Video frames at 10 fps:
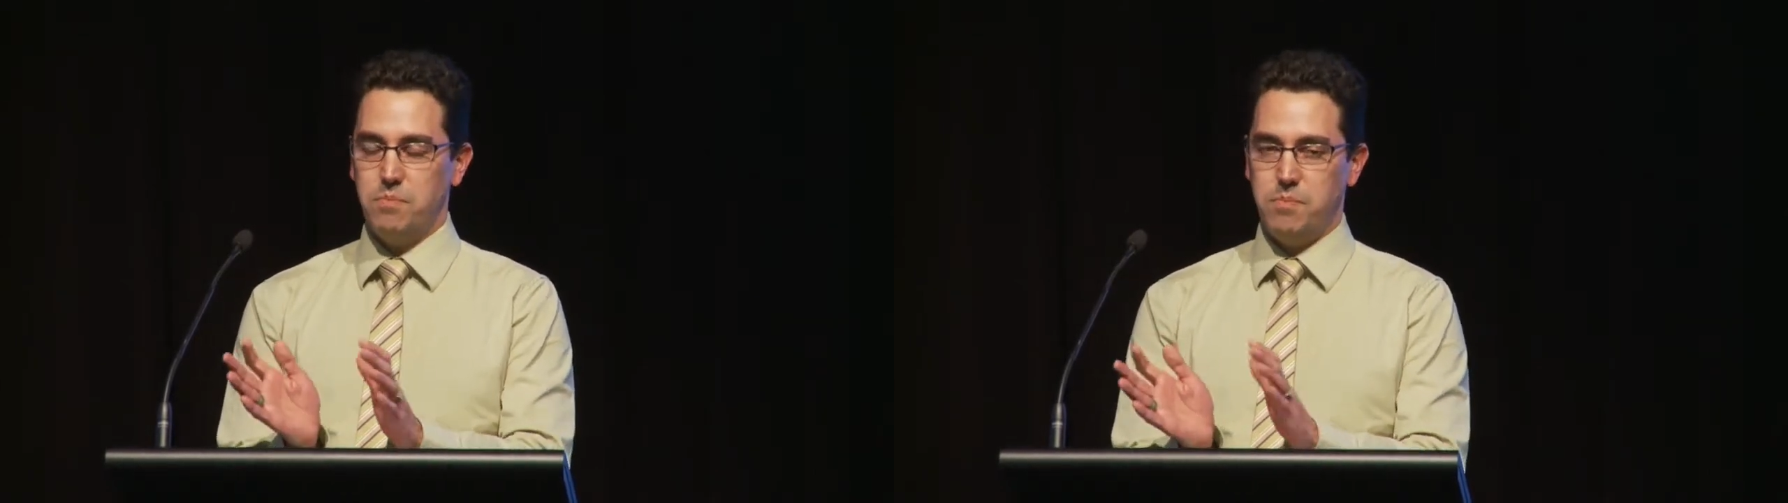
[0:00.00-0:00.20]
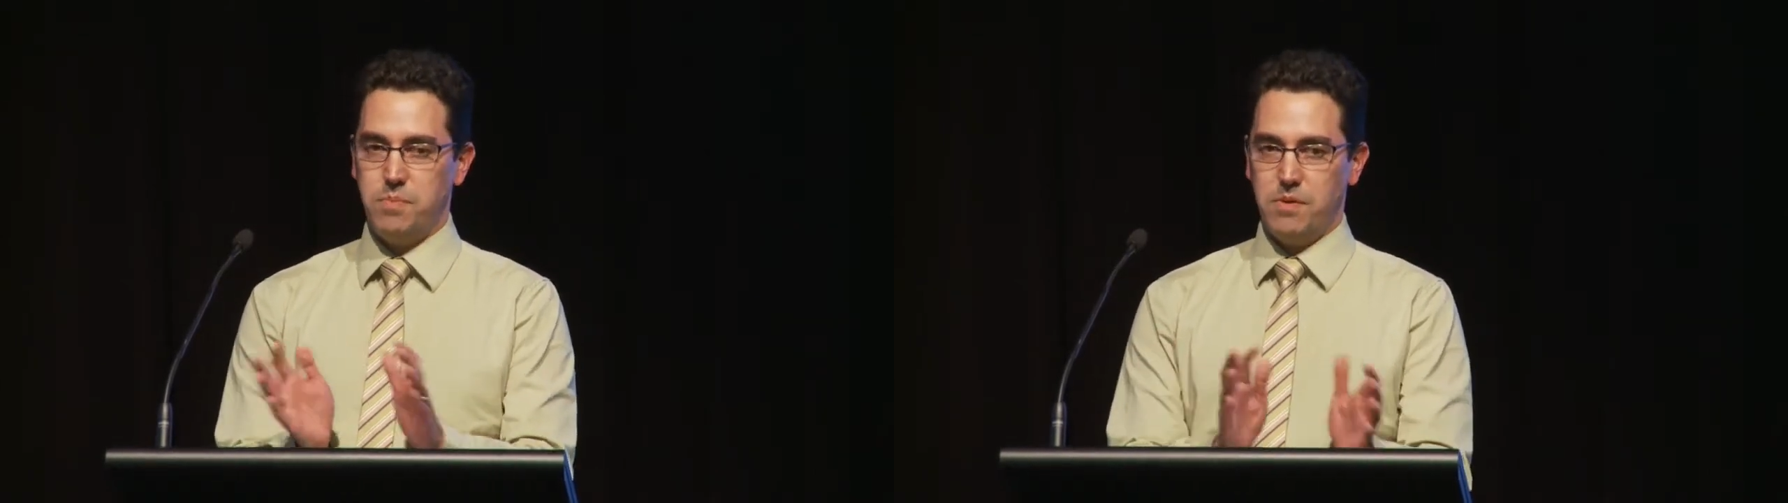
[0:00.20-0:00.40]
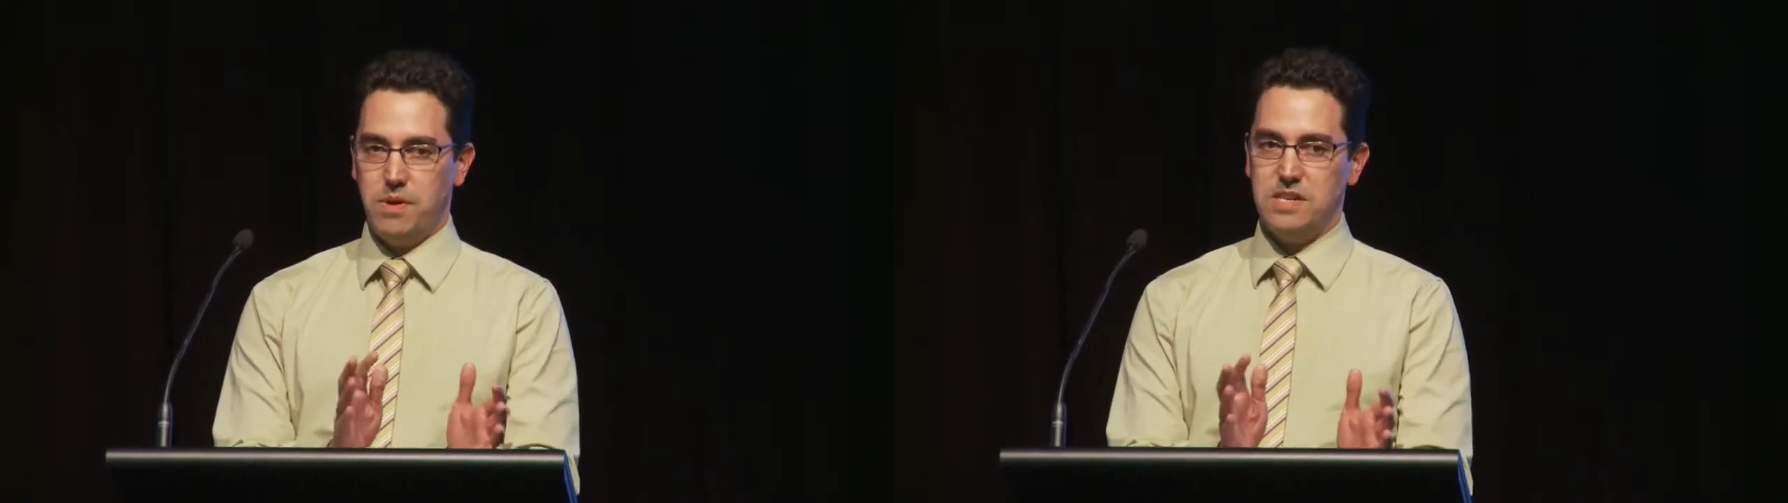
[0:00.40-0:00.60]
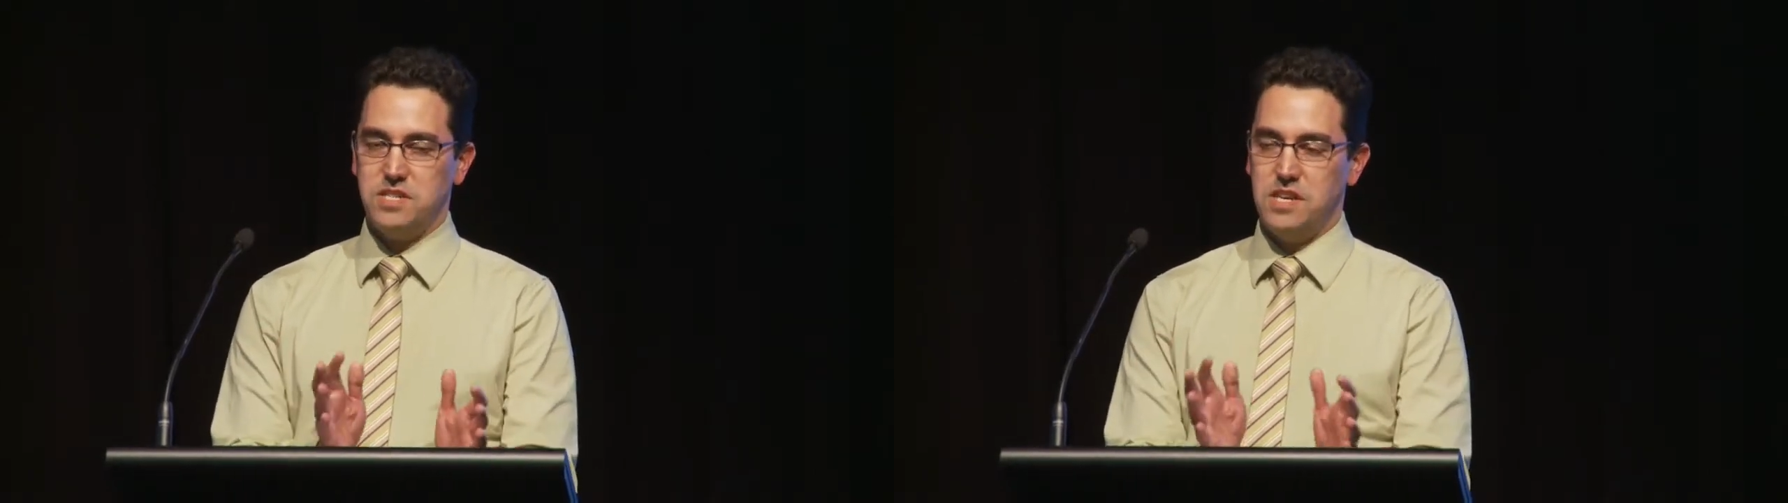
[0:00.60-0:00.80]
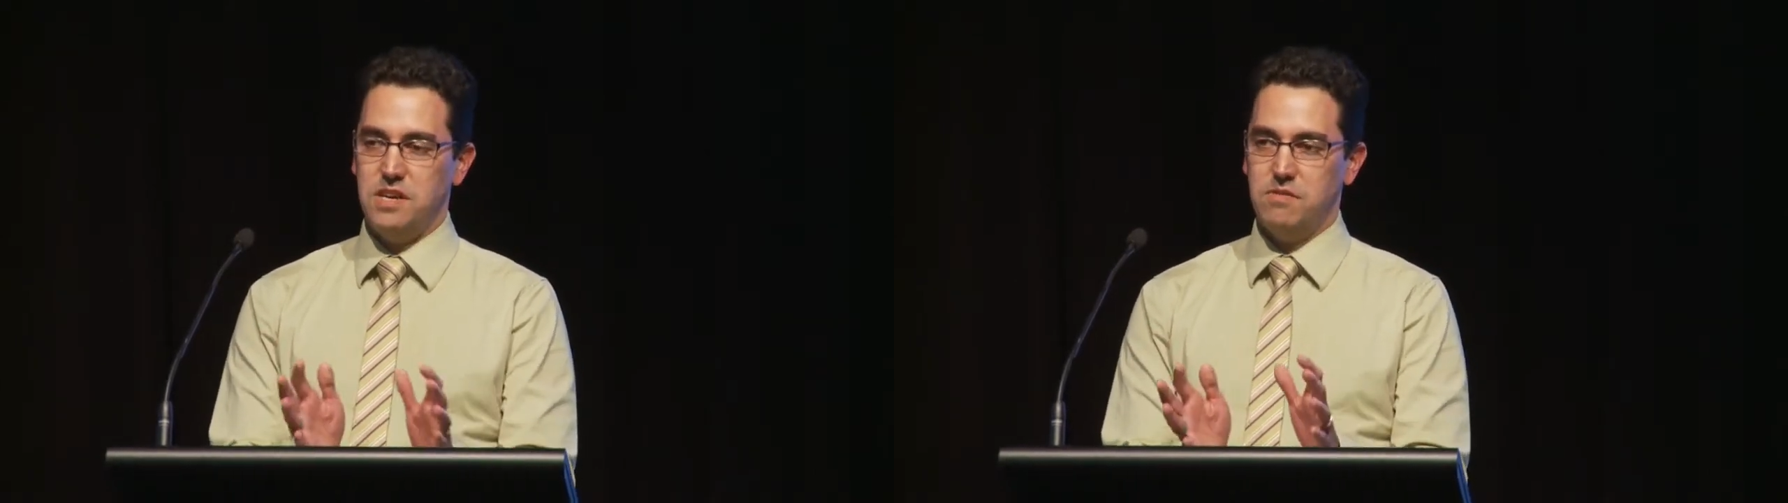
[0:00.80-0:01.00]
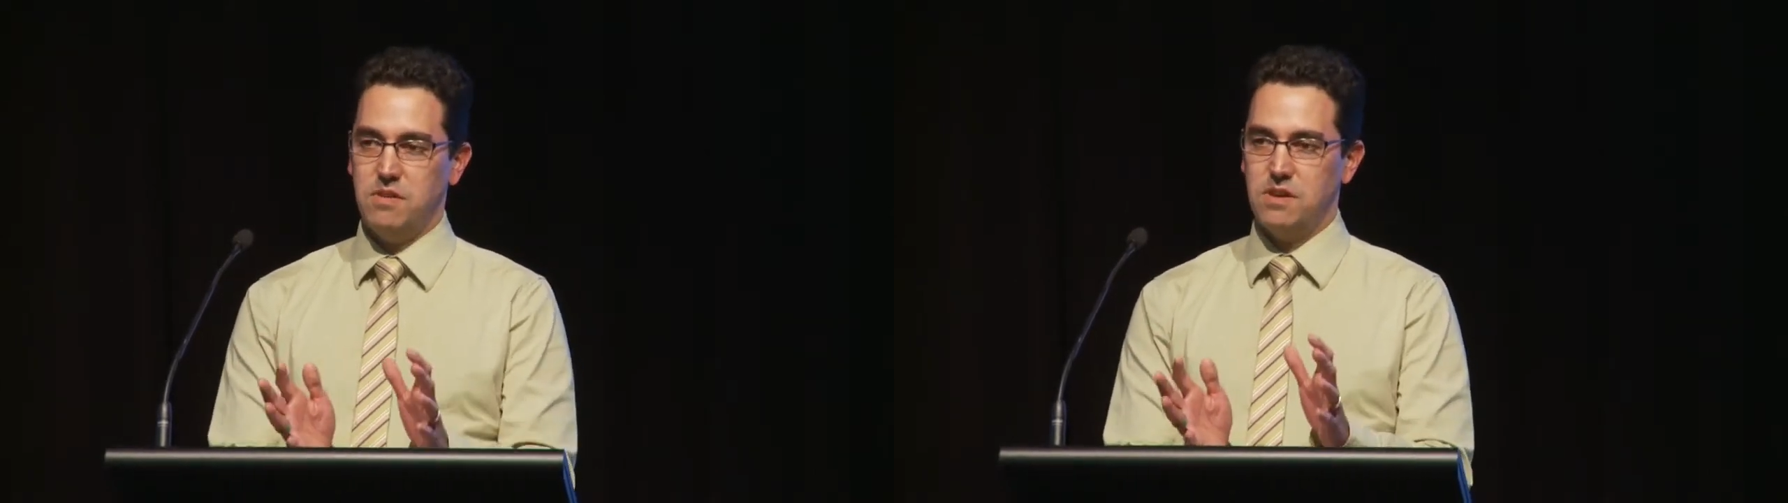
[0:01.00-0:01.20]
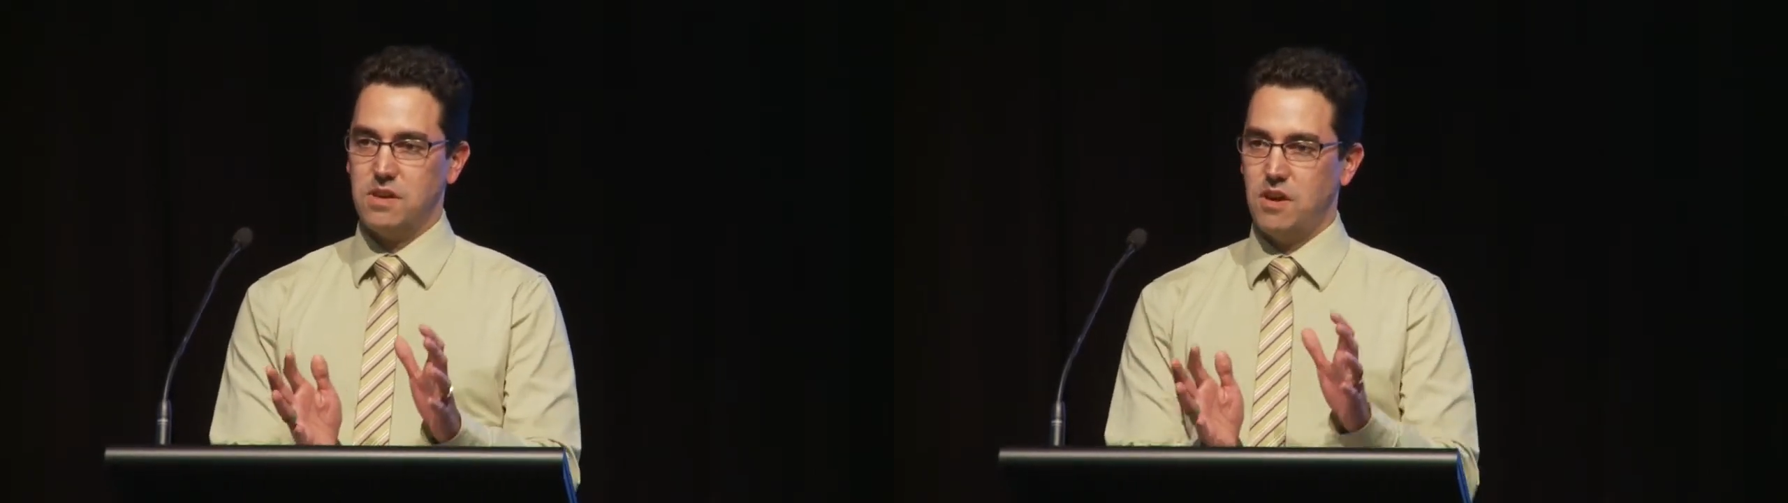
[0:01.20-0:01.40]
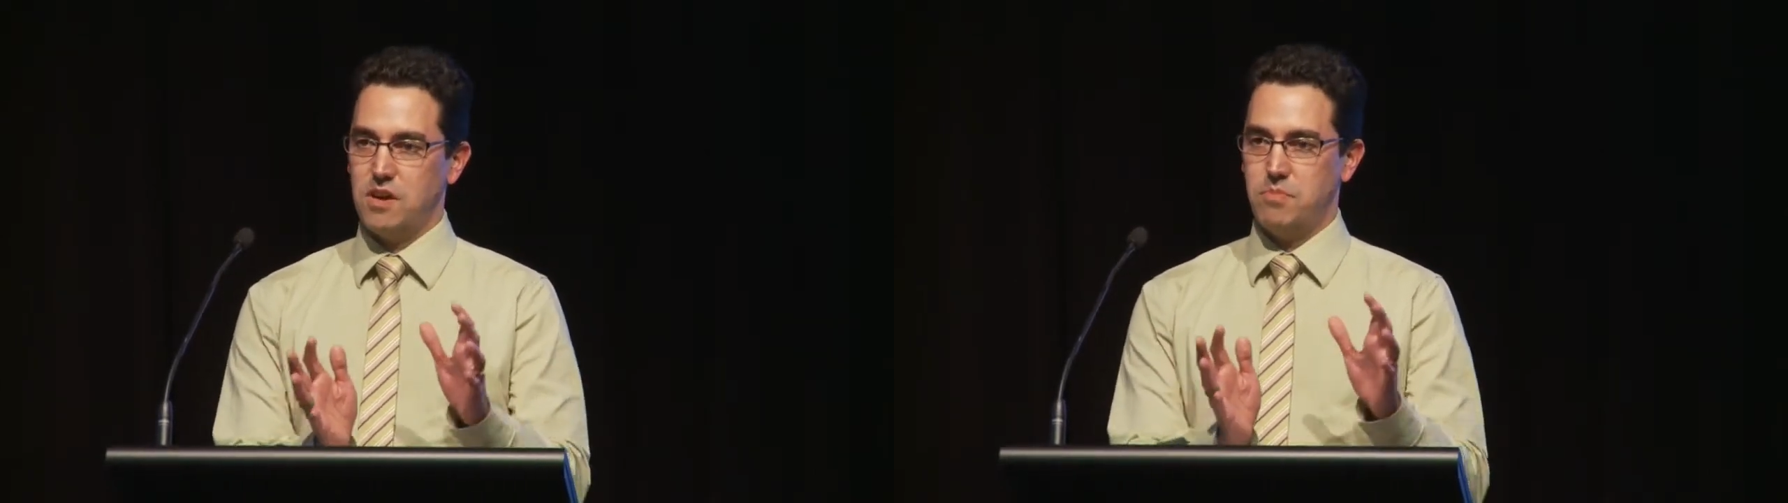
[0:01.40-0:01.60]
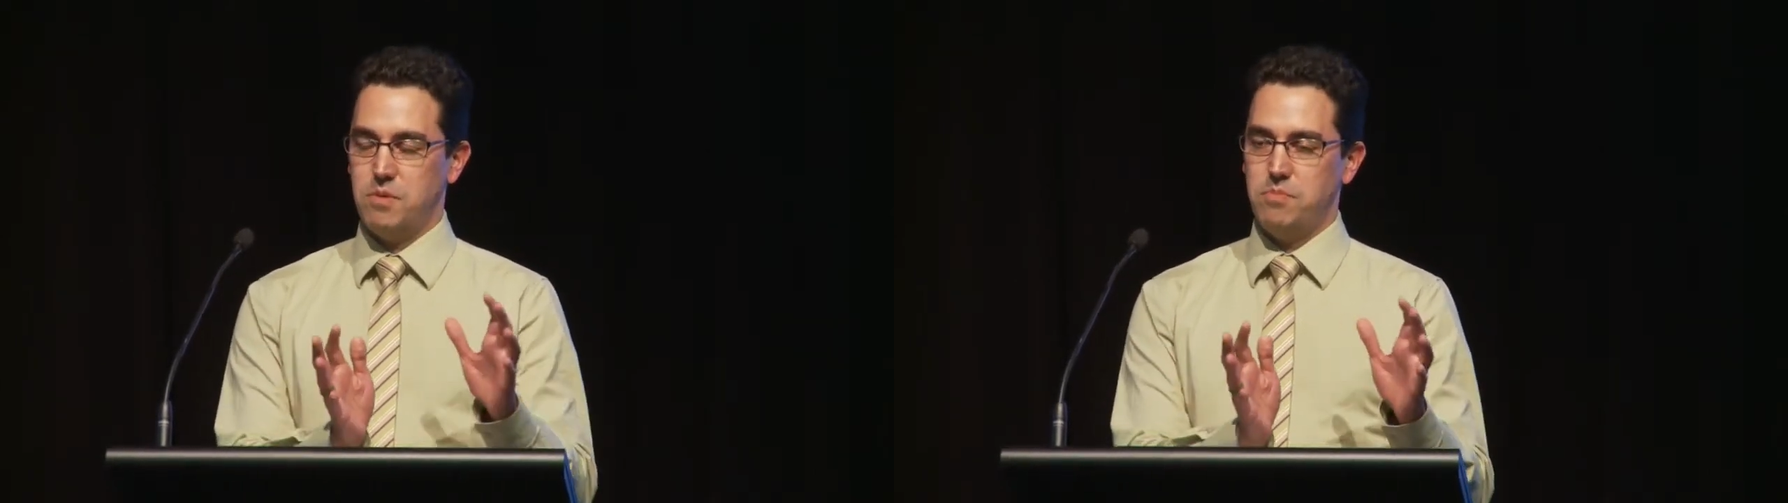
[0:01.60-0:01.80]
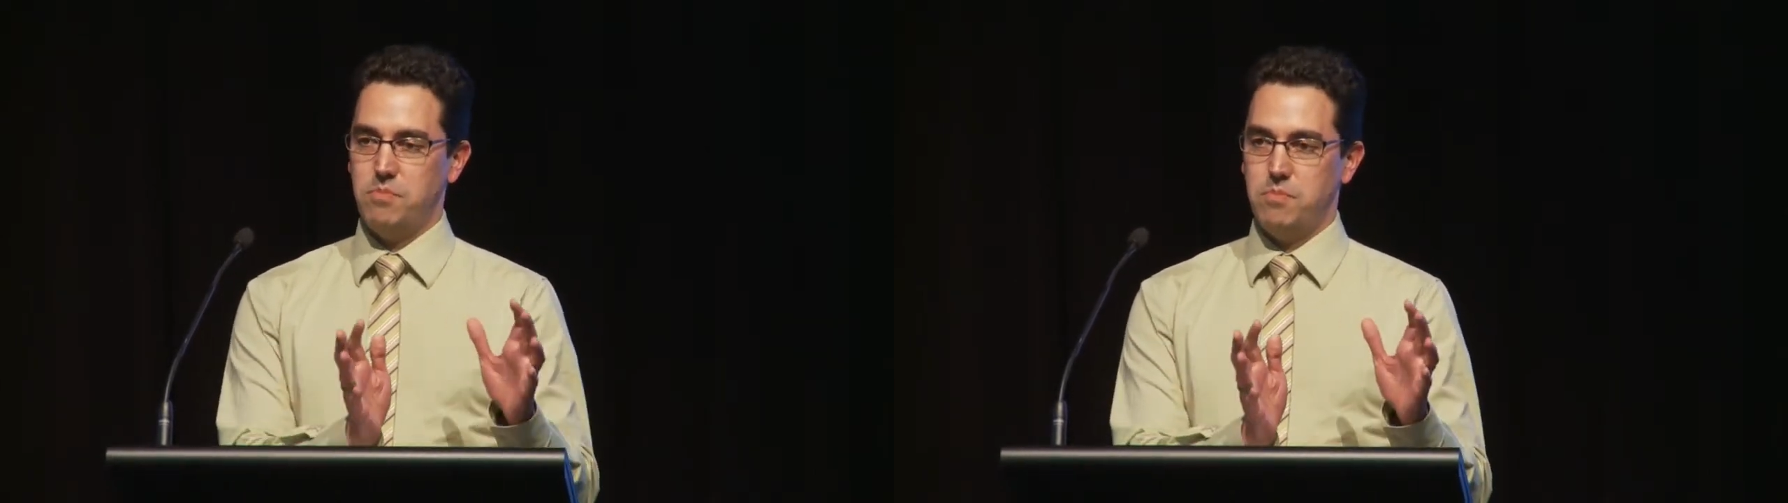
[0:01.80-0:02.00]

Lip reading: But we're actually going a bit